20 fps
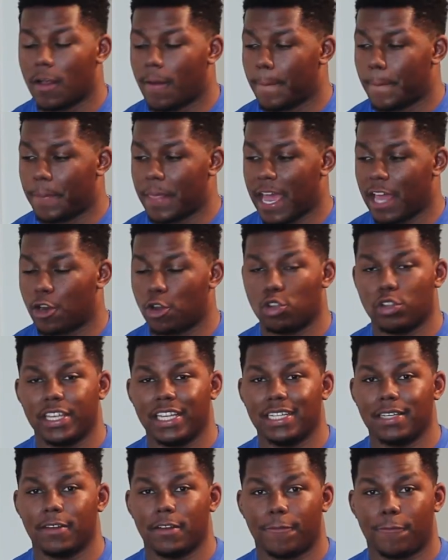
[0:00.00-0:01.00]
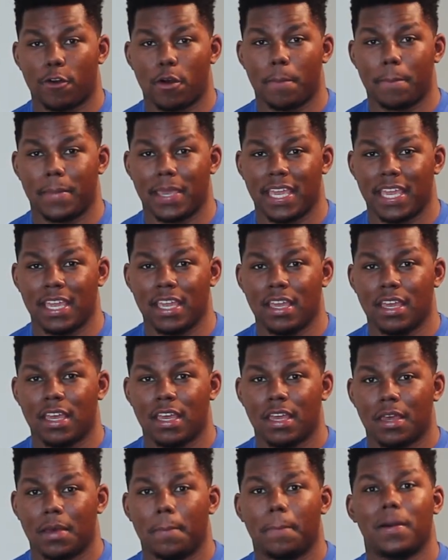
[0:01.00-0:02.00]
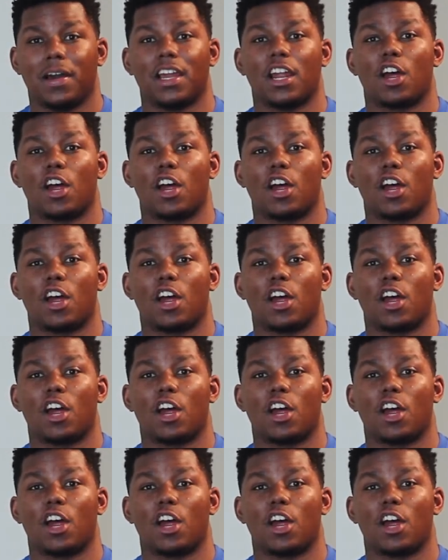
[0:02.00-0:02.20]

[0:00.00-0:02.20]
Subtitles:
not only for me, but